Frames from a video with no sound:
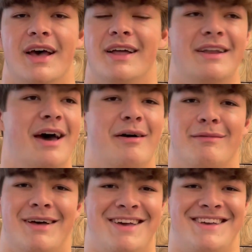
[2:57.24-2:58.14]
No.
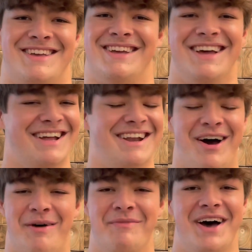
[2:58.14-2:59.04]

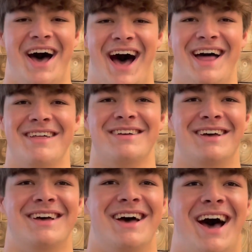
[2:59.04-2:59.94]
No,
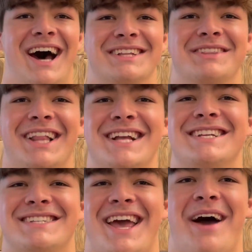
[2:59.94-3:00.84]
I'd like
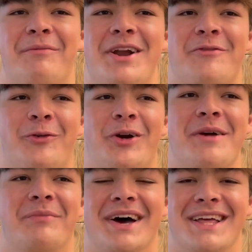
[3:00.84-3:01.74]
to say I'm ready for
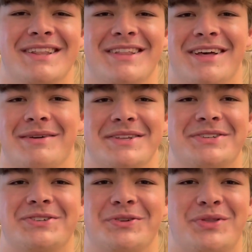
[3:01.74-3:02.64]
it, but I mean,
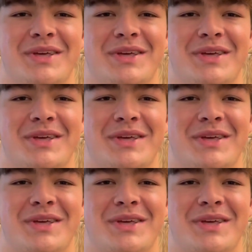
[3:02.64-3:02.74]
truth